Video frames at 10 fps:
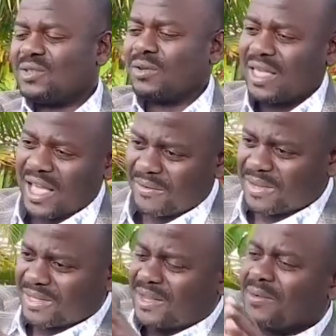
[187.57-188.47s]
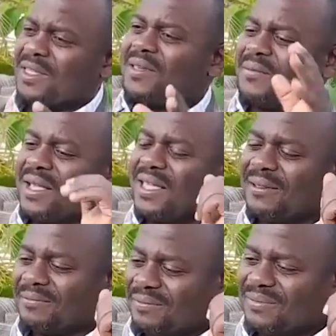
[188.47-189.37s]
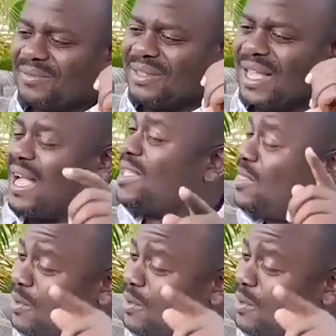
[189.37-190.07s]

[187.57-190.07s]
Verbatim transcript: So they have received the money, and